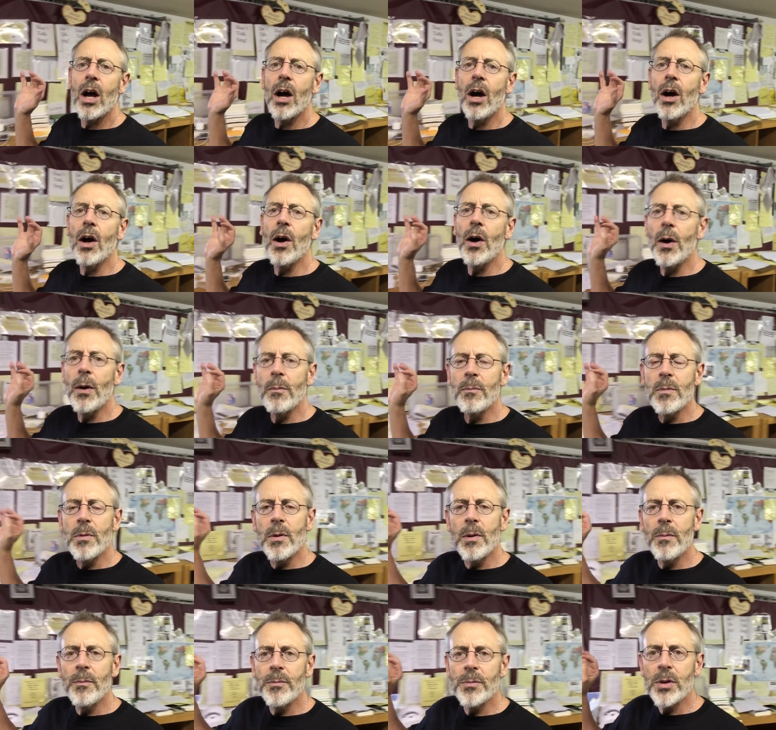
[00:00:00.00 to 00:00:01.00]

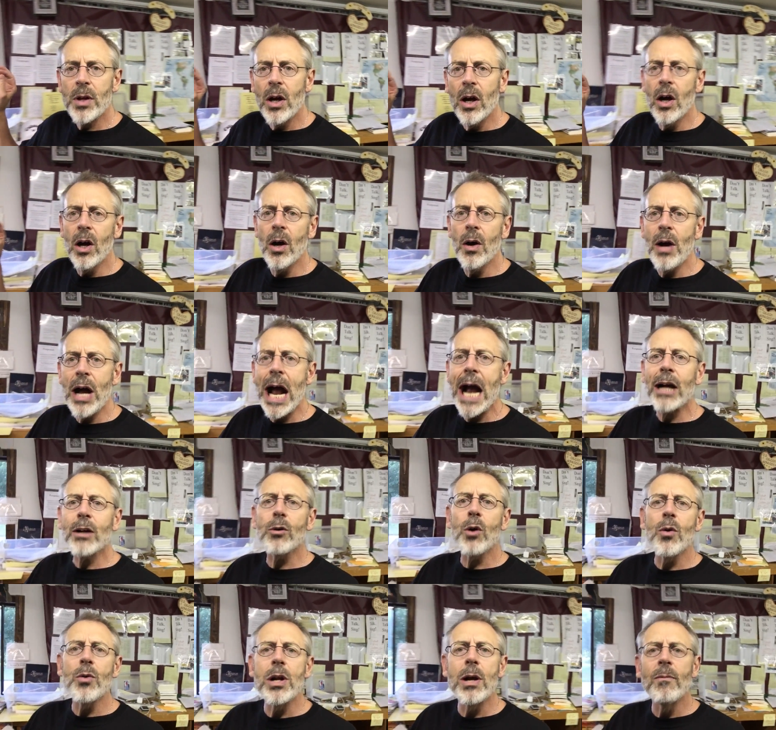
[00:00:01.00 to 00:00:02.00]

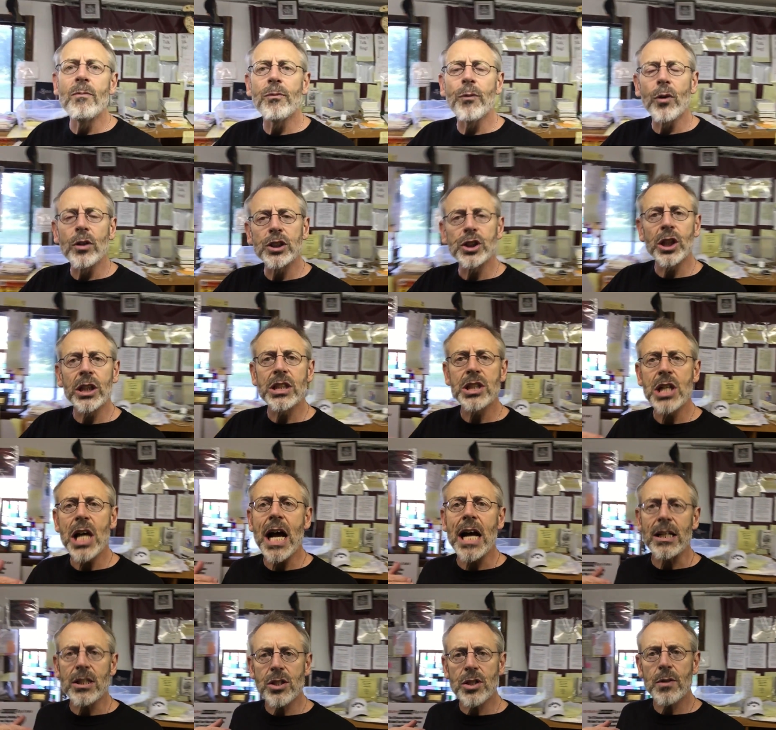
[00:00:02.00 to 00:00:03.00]
acronym for
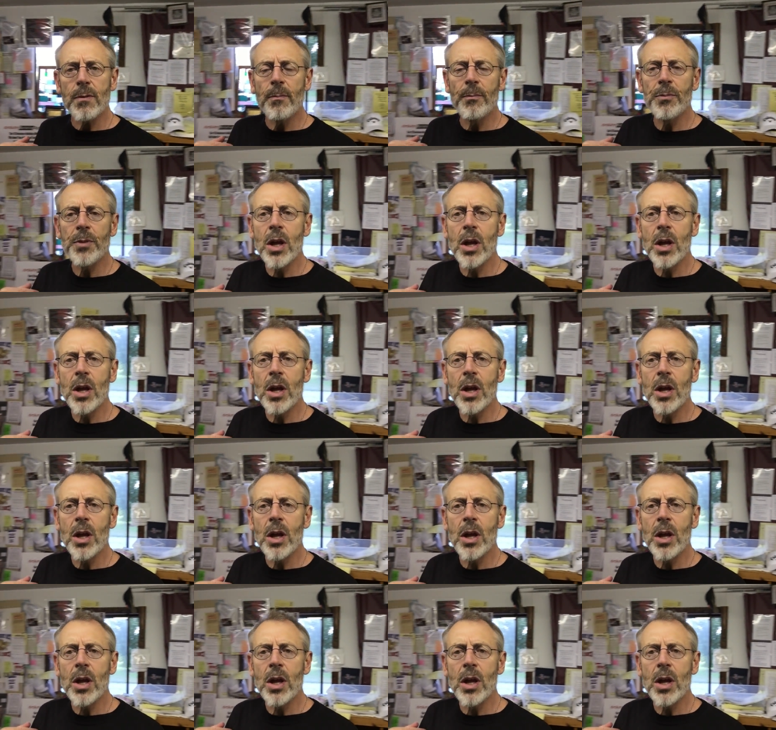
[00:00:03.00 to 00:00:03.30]
success.